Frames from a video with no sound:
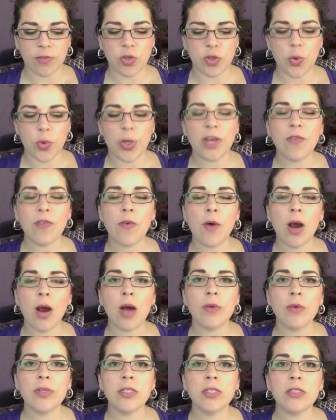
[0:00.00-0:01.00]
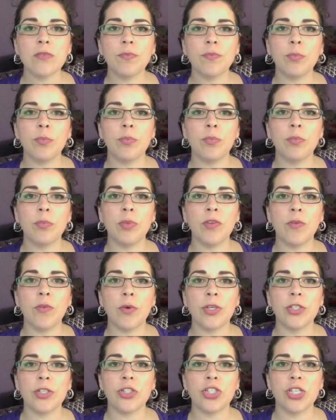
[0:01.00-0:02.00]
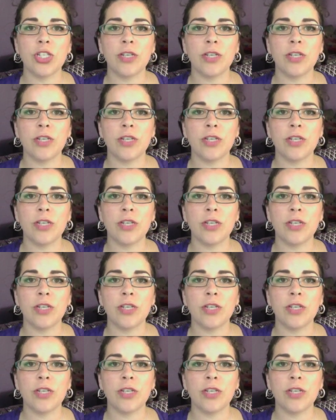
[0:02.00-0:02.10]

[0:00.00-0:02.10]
We have 24 hours before